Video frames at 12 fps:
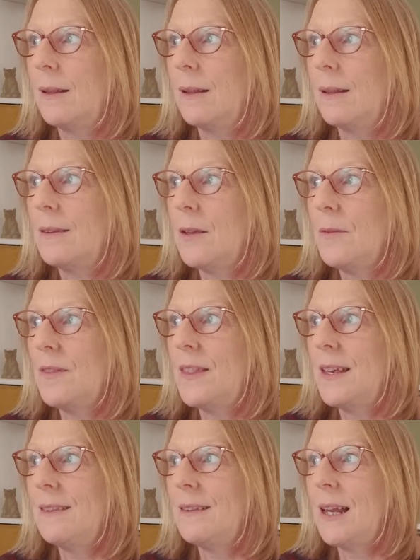So
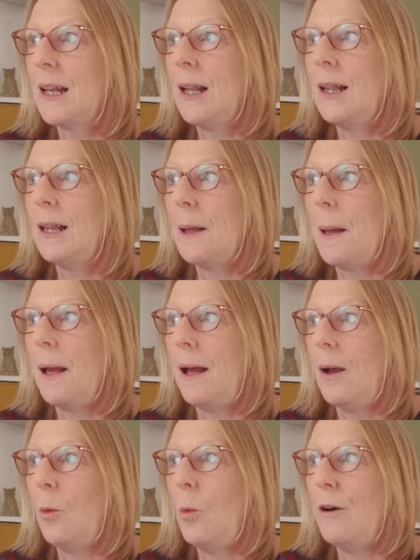this little
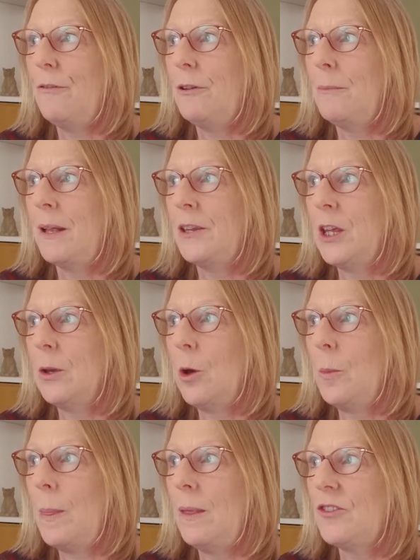waffle menu
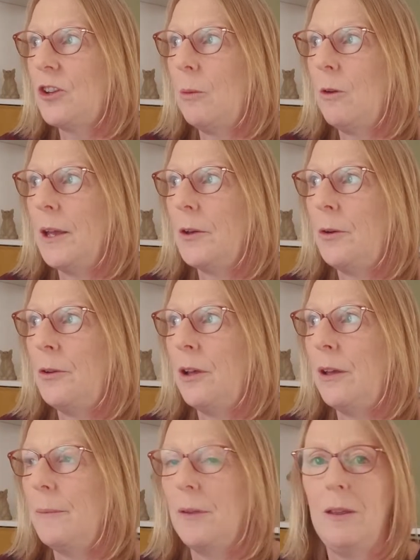up in this top right
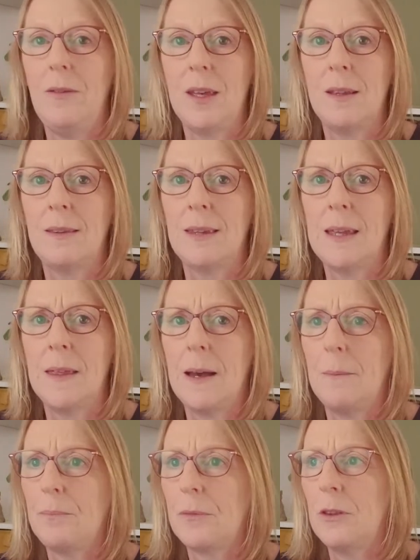corner, if you can see
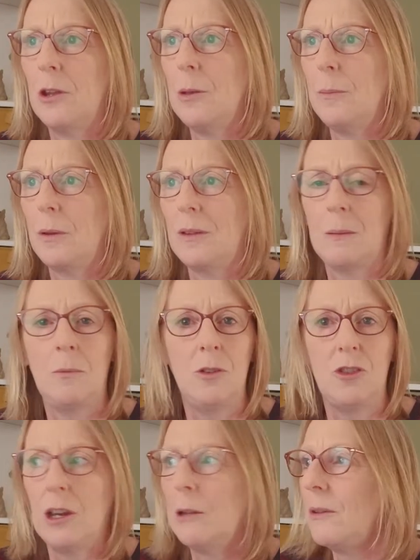that. No, because I'm not
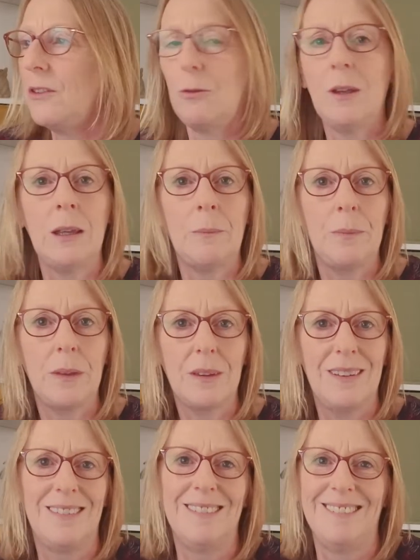sharing my screen.
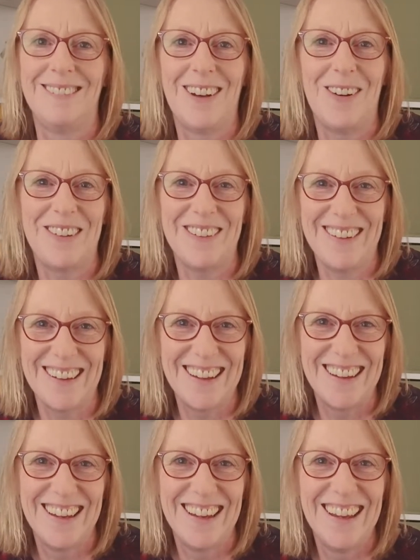Hold on.
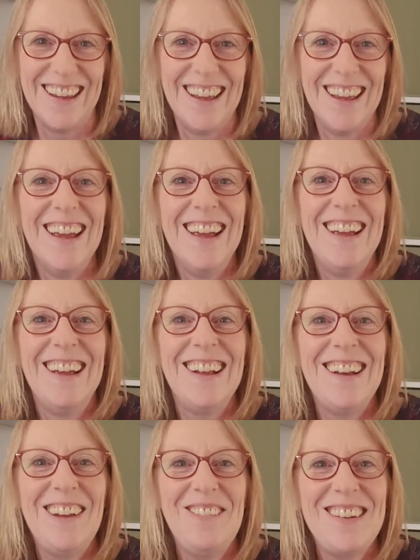
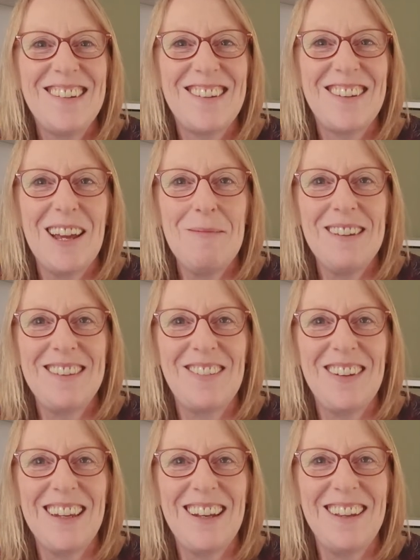Let me just share my
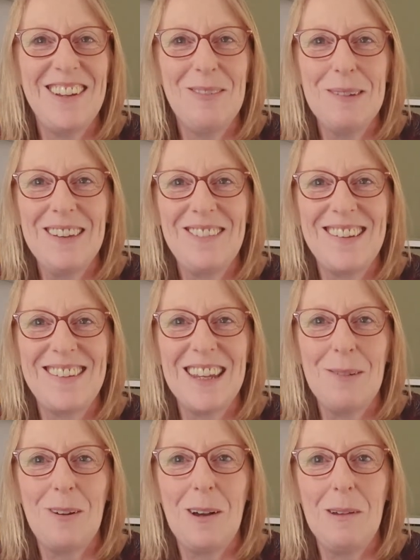screen and you'll be able to
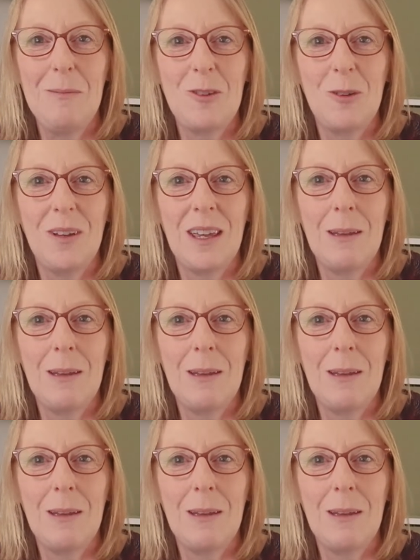see what I'm talking